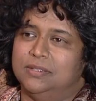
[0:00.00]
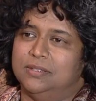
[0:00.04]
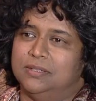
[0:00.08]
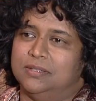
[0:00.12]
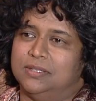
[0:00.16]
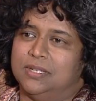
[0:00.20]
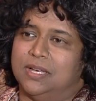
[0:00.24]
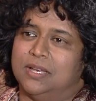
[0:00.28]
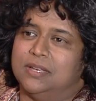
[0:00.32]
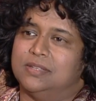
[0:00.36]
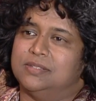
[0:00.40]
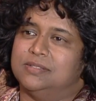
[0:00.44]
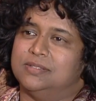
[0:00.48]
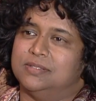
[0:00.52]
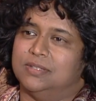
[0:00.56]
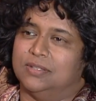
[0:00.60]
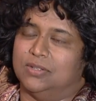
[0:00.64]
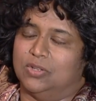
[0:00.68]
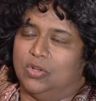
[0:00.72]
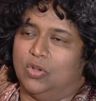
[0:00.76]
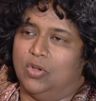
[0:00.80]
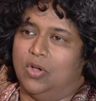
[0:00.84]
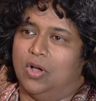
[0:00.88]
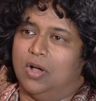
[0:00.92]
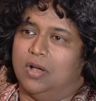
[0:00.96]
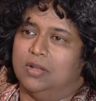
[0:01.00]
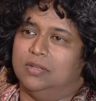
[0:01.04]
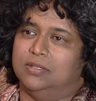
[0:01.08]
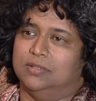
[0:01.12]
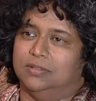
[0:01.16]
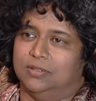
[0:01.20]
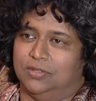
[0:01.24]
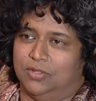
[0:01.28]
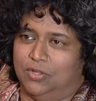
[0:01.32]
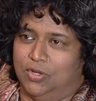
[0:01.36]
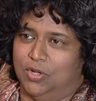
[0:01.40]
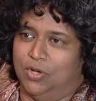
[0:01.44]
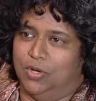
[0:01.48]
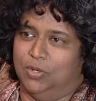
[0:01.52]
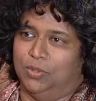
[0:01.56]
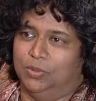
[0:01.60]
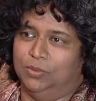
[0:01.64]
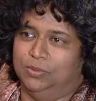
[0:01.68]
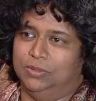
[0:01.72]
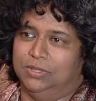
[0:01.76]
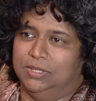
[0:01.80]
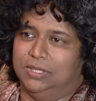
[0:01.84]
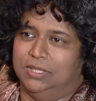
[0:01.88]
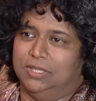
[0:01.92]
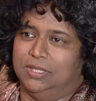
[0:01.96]
does God
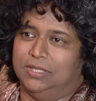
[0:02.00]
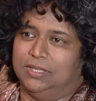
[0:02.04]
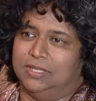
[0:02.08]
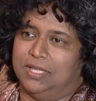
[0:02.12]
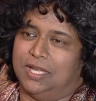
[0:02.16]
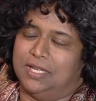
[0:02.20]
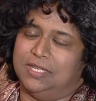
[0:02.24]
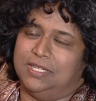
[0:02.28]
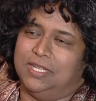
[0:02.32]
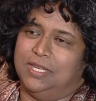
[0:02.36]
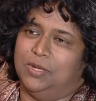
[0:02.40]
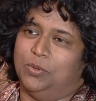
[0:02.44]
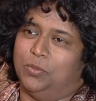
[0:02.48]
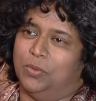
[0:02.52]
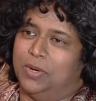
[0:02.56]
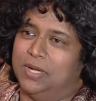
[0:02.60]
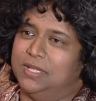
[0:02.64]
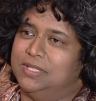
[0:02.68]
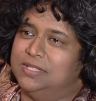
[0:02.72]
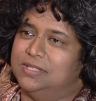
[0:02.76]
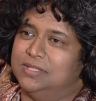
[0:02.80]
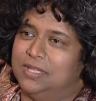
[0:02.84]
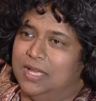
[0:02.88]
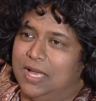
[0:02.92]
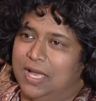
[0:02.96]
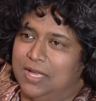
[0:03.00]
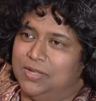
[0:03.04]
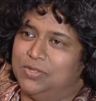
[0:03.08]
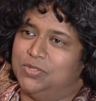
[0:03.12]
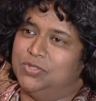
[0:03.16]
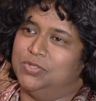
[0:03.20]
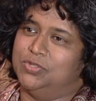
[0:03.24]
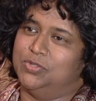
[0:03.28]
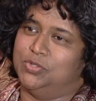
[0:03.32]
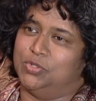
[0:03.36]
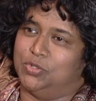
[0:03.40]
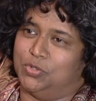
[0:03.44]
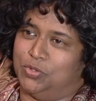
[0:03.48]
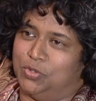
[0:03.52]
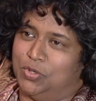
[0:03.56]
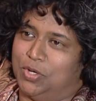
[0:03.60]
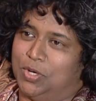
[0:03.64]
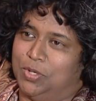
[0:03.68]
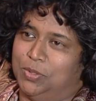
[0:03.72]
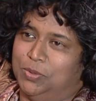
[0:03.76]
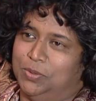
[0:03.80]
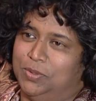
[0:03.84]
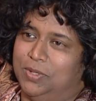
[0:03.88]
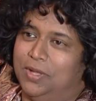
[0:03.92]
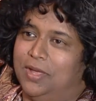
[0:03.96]
know that he wants us to
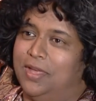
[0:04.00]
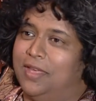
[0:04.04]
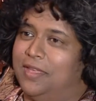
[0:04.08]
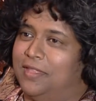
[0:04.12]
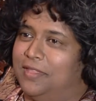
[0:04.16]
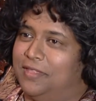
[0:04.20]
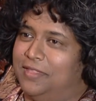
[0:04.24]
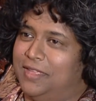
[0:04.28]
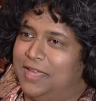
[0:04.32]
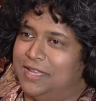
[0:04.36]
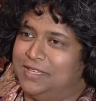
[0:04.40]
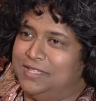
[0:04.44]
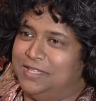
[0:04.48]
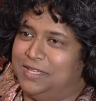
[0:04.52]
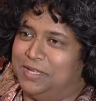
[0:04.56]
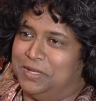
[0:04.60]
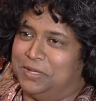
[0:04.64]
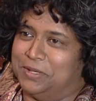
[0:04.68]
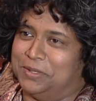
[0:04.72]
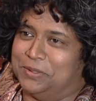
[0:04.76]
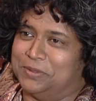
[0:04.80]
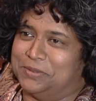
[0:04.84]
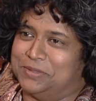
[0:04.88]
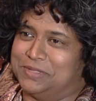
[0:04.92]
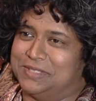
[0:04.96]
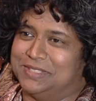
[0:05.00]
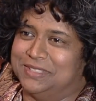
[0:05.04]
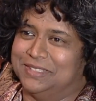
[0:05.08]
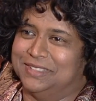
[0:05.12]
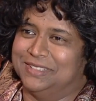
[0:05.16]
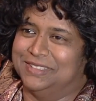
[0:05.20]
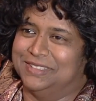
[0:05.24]
know that he knows?